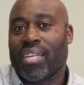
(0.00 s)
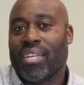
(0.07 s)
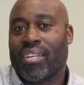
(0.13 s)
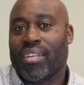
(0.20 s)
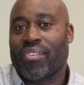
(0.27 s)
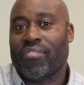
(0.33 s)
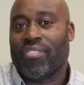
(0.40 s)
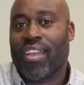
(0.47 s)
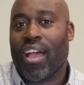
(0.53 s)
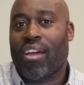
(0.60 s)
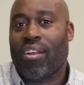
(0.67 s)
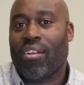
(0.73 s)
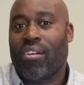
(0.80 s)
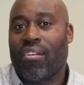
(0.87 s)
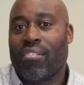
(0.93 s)
If
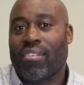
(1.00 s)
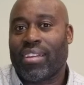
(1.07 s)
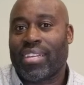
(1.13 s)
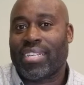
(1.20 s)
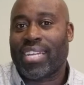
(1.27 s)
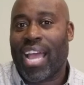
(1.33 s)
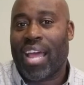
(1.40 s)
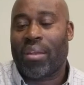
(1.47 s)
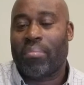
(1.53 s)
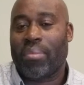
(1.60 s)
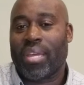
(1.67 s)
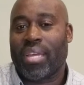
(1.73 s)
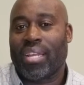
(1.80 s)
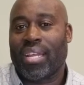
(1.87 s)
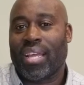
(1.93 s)
y'all got a
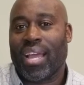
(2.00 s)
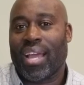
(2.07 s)
minute,